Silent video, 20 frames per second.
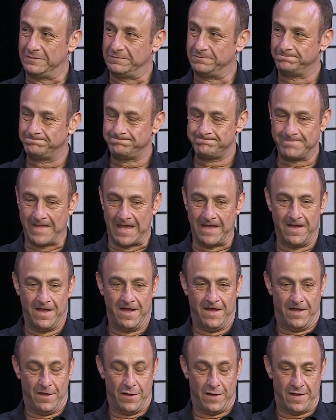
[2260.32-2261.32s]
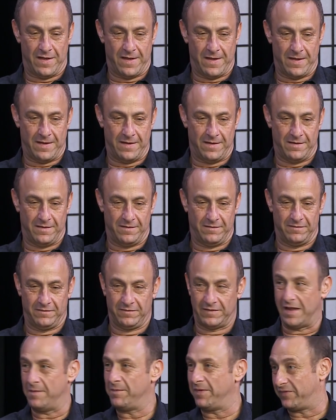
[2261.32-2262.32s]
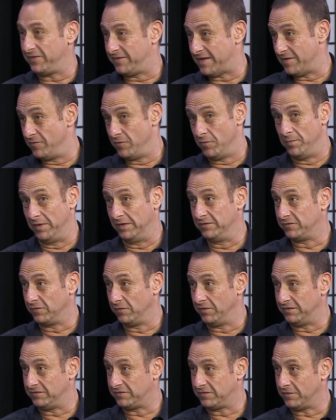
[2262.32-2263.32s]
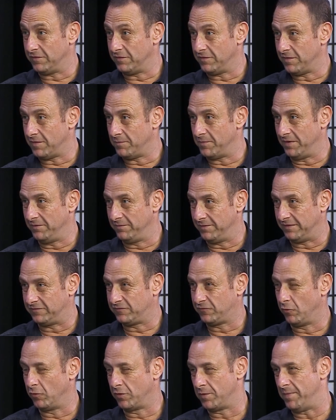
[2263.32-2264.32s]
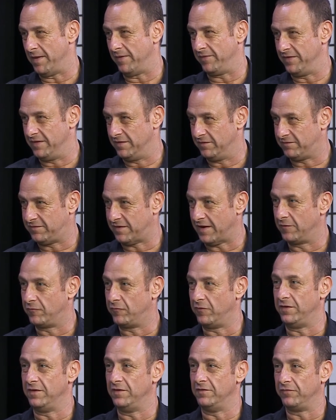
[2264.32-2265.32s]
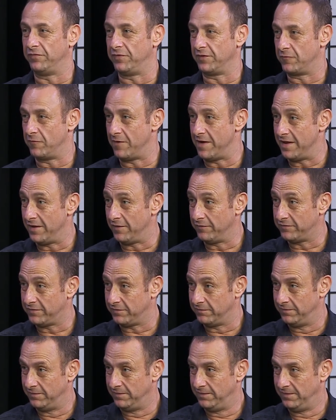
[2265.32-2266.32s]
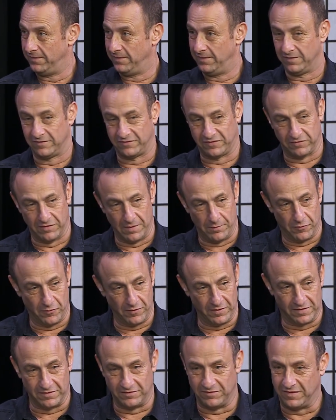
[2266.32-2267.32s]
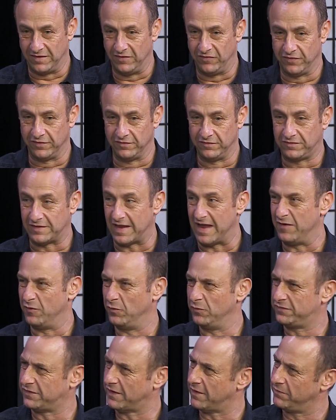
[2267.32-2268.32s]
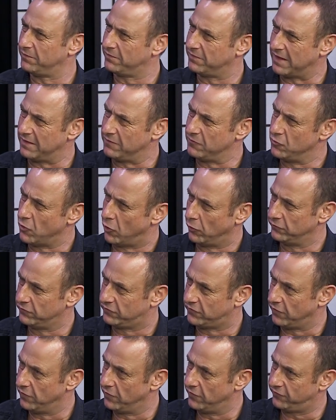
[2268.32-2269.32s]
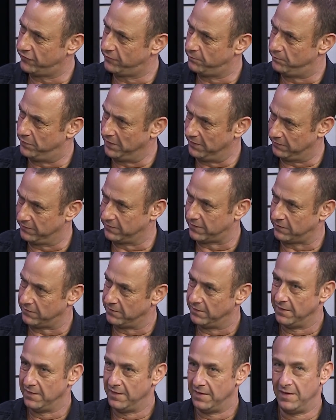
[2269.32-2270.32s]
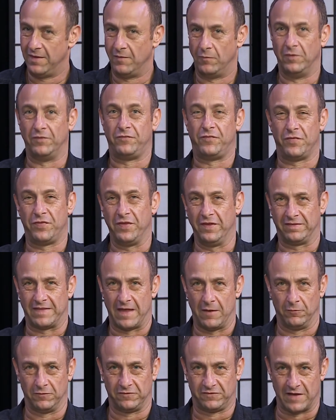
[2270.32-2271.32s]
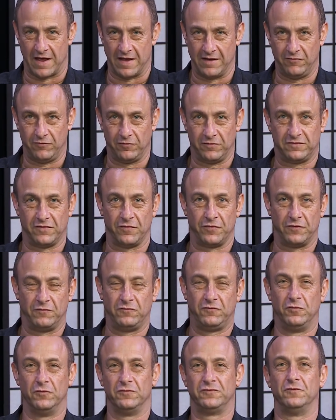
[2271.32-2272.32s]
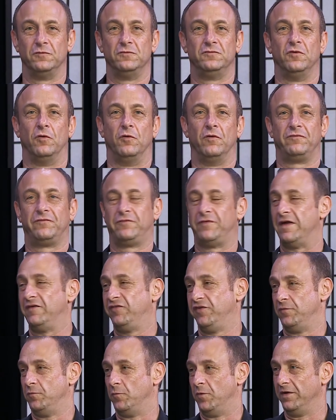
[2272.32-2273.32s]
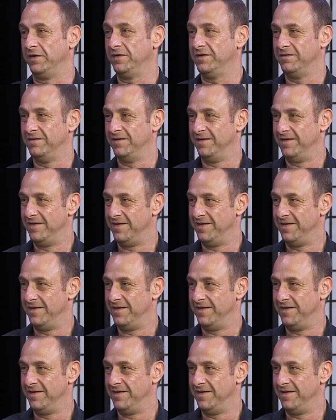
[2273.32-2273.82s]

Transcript: Yeah, go on. Uh, how about the Daniel Menzel incident? I mean, there's talk about the yeah. integrity of the ground, yeah. slippery conditions, and also that non-turf bit that. Well, if you think that was dangerous at the Dusseldorf Fashion Week,